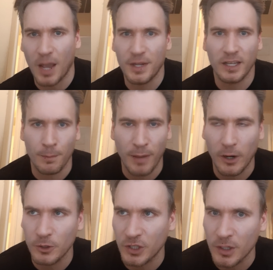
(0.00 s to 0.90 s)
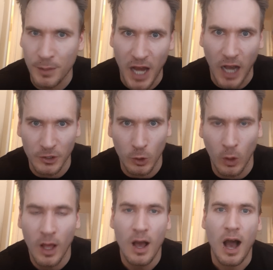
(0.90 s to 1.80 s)
I mean, in comparison to
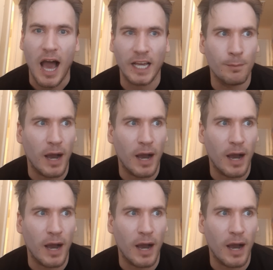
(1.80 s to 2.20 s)
minoxidil, I can